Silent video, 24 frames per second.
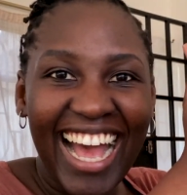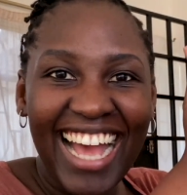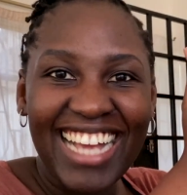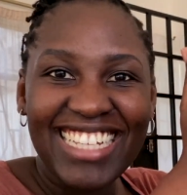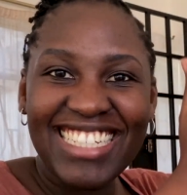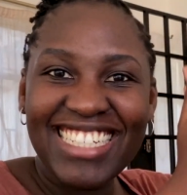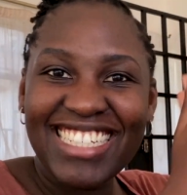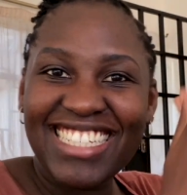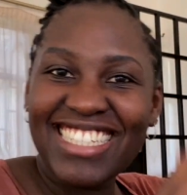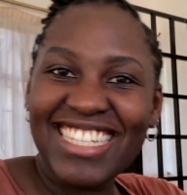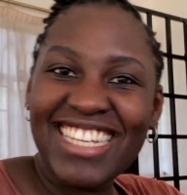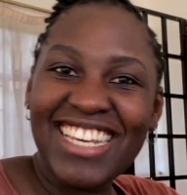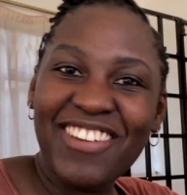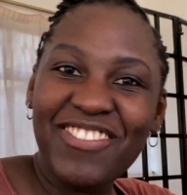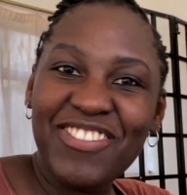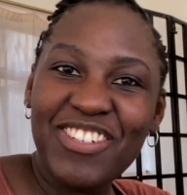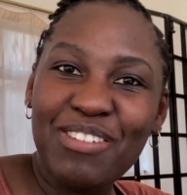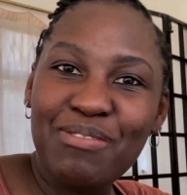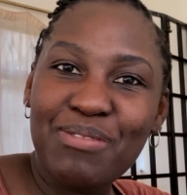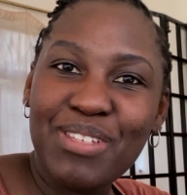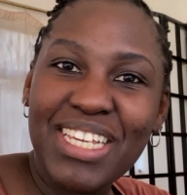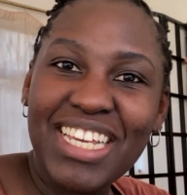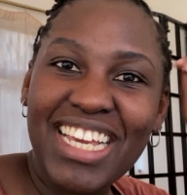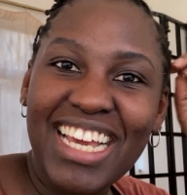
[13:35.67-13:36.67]
I just gave
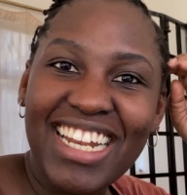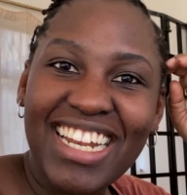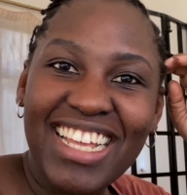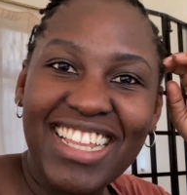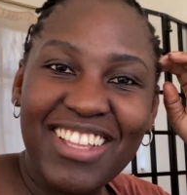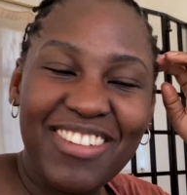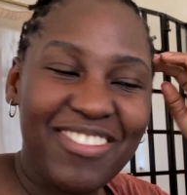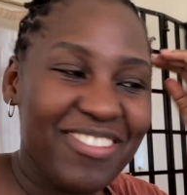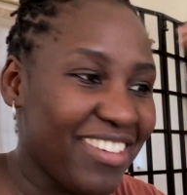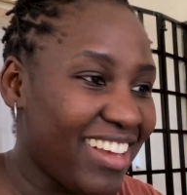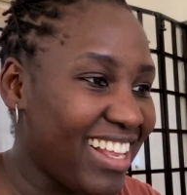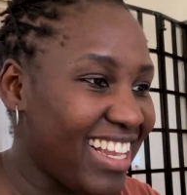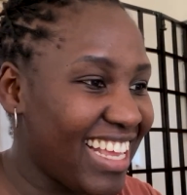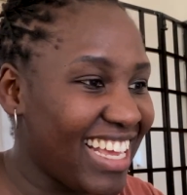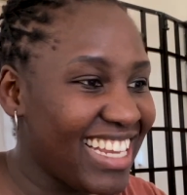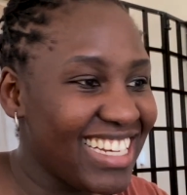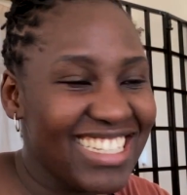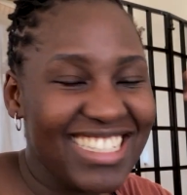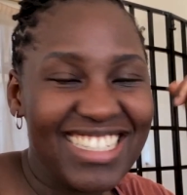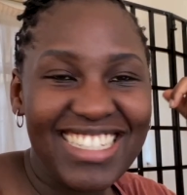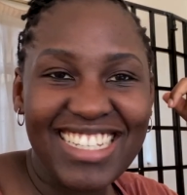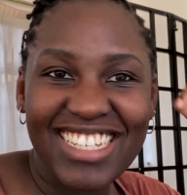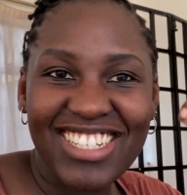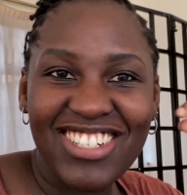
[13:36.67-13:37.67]
DeepSeek another file and
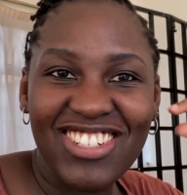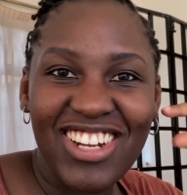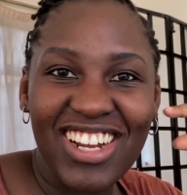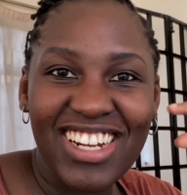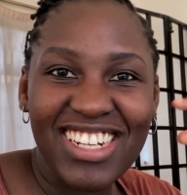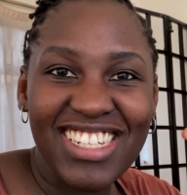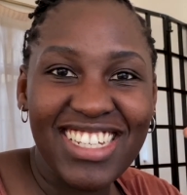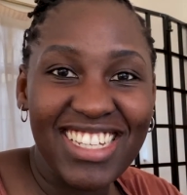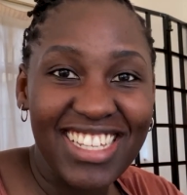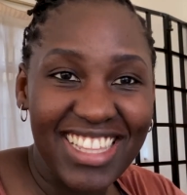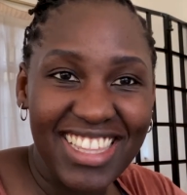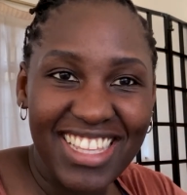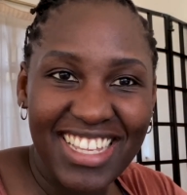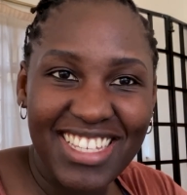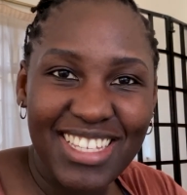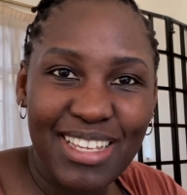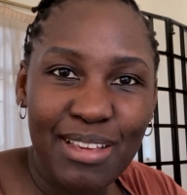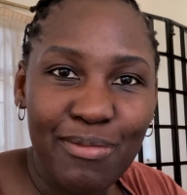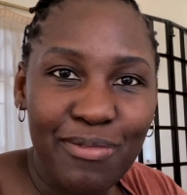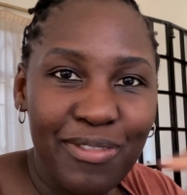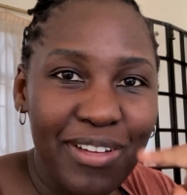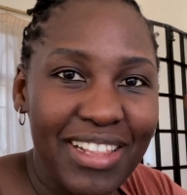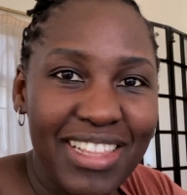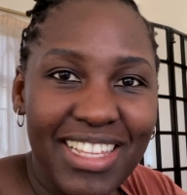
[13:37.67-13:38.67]
it's extracting the
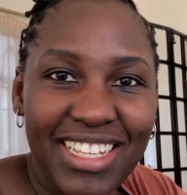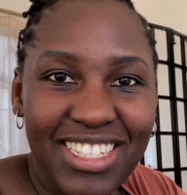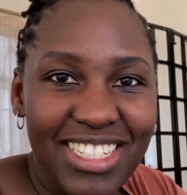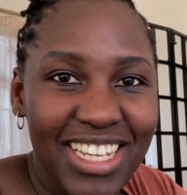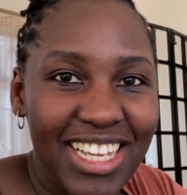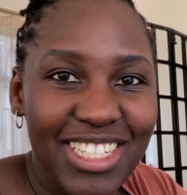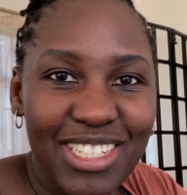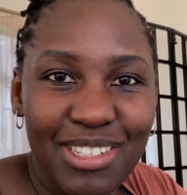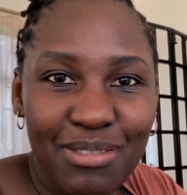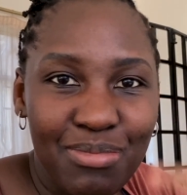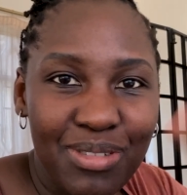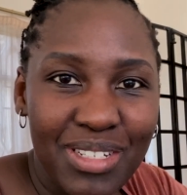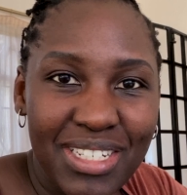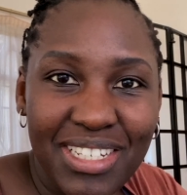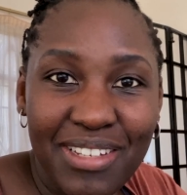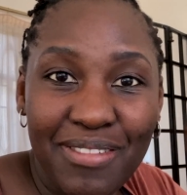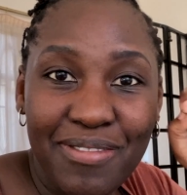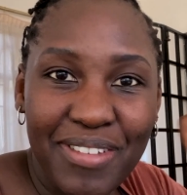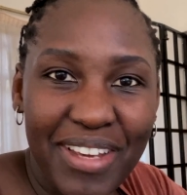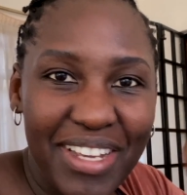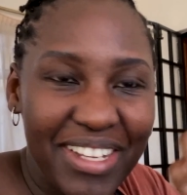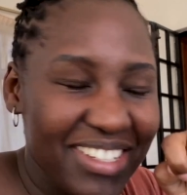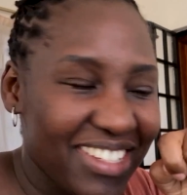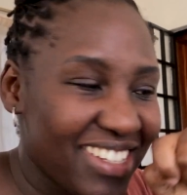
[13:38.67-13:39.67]
same file that ChatGPT
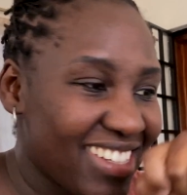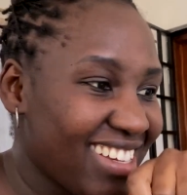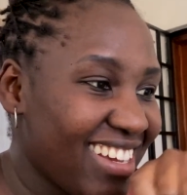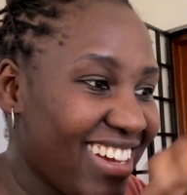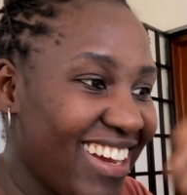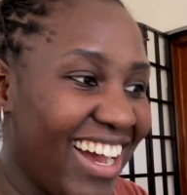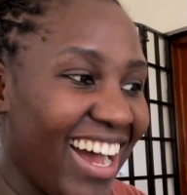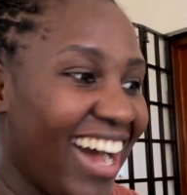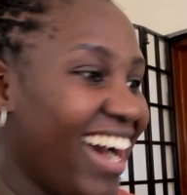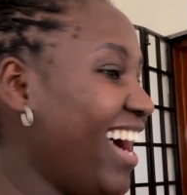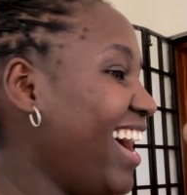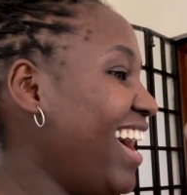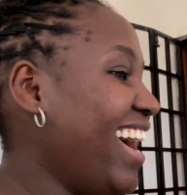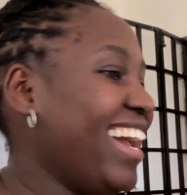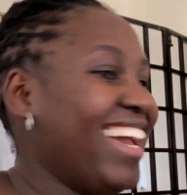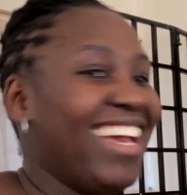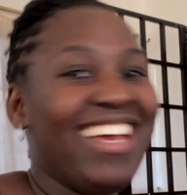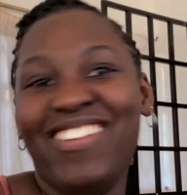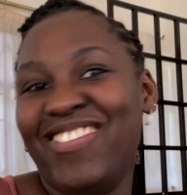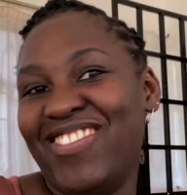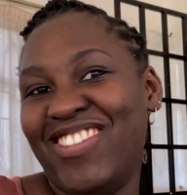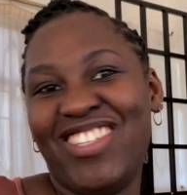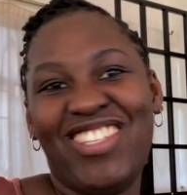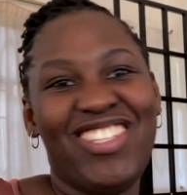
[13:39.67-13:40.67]
failed. I
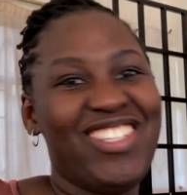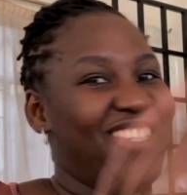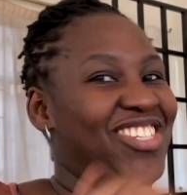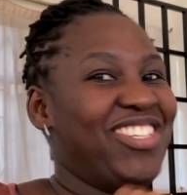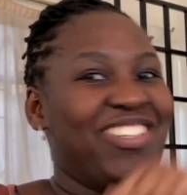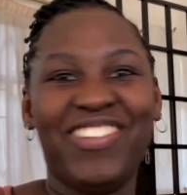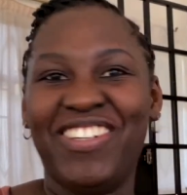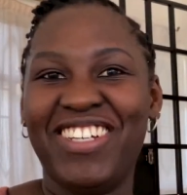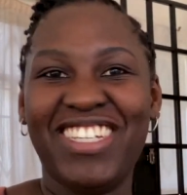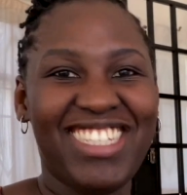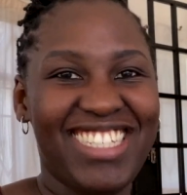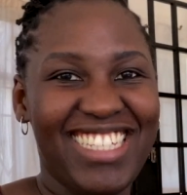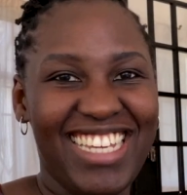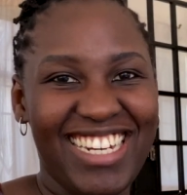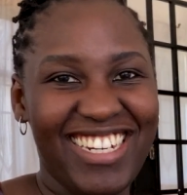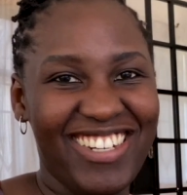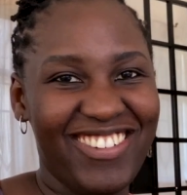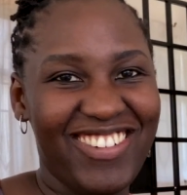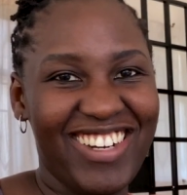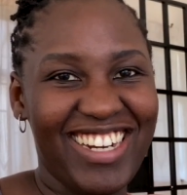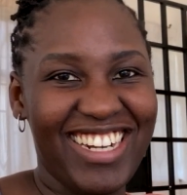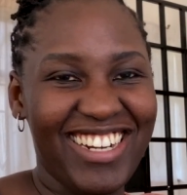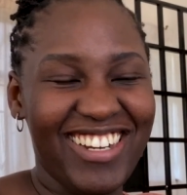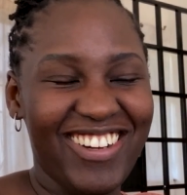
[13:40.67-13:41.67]
am so excited
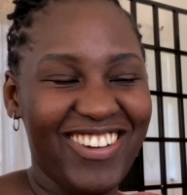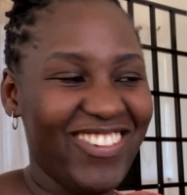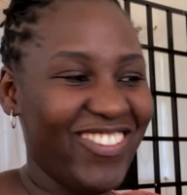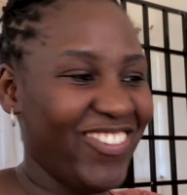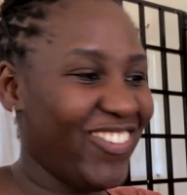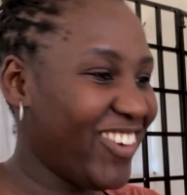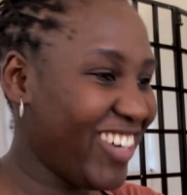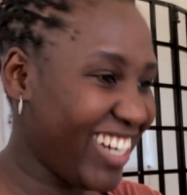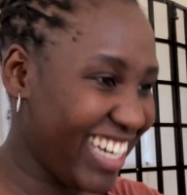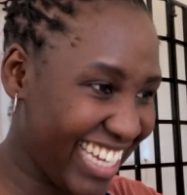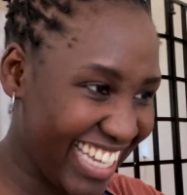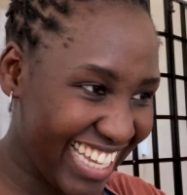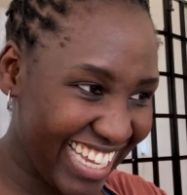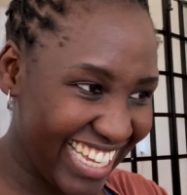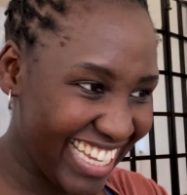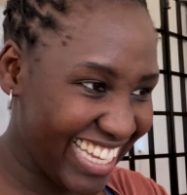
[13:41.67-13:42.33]
right now. What?